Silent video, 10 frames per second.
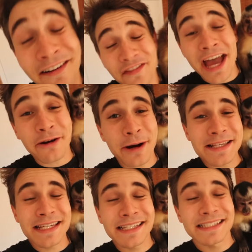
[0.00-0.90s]
if that
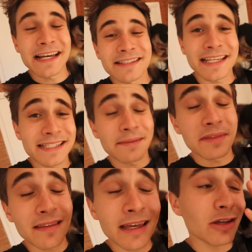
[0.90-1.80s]
craziness sounds like
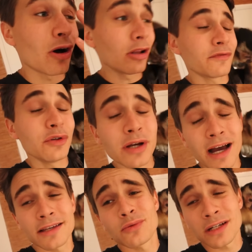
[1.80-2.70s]
something that all of you
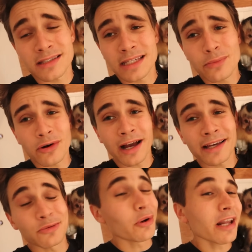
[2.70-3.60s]
guys want to see, well,
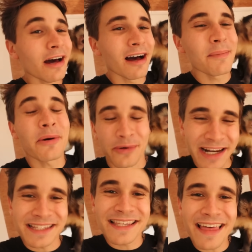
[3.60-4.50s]
guys, we're going to hop right into